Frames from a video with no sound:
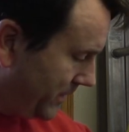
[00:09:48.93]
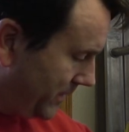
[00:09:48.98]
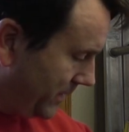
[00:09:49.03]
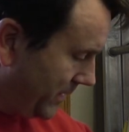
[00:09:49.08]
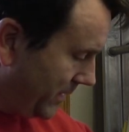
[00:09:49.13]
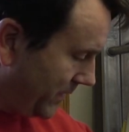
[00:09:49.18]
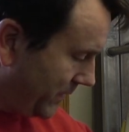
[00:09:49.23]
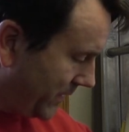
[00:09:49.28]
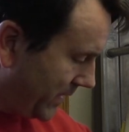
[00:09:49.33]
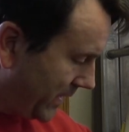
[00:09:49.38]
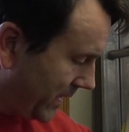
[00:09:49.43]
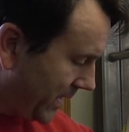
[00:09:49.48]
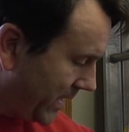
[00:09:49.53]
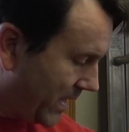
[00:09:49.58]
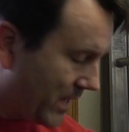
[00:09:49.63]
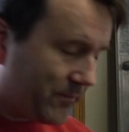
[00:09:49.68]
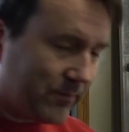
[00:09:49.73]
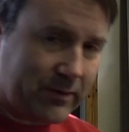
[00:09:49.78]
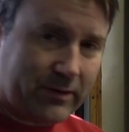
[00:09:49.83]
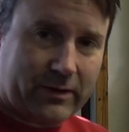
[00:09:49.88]
neat thing
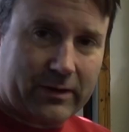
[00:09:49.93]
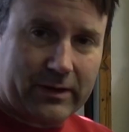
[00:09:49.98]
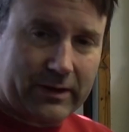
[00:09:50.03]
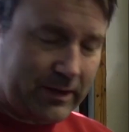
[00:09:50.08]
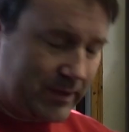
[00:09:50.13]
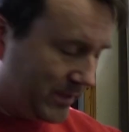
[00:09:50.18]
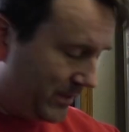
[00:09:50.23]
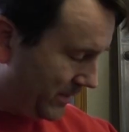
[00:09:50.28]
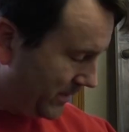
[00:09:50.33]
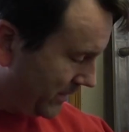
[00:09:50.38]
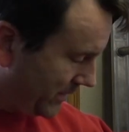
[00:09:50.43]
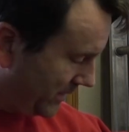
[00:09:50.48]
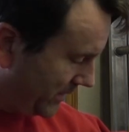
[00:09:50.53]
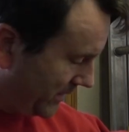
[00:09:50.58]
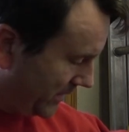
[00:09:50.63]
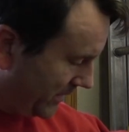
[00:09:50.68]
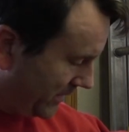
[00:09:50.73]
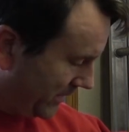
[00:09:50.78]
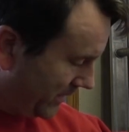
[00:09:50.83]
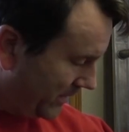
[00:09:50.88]
having the
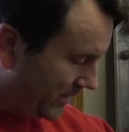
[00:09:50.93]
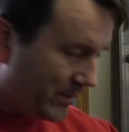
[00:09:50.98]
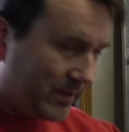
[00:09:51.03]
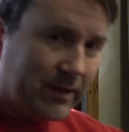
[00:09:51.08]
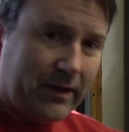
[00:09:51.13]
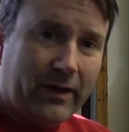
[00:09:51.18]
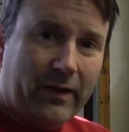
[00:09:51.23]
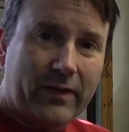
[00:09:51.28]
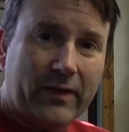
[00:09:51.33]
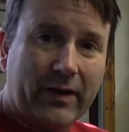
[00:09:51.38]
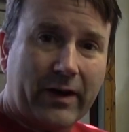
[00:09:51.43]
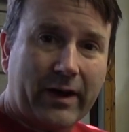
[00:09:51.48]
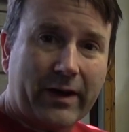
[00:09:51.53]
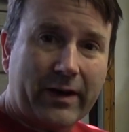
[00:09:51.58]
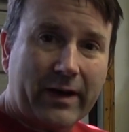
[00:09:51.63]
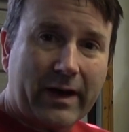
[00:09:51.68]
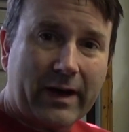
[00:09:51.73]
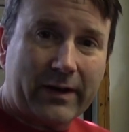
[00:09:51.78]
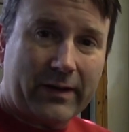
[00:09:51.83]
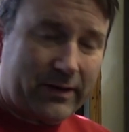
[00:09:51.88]
the nut
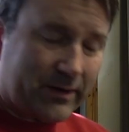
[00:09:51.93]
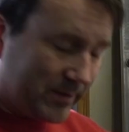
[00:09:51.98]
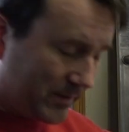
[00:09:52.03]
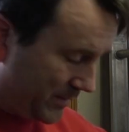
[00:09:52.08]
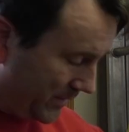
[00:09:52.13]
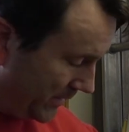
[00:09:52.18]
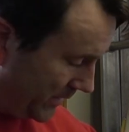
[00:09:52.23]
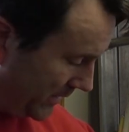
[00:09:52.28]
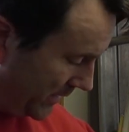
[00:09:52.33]
on the,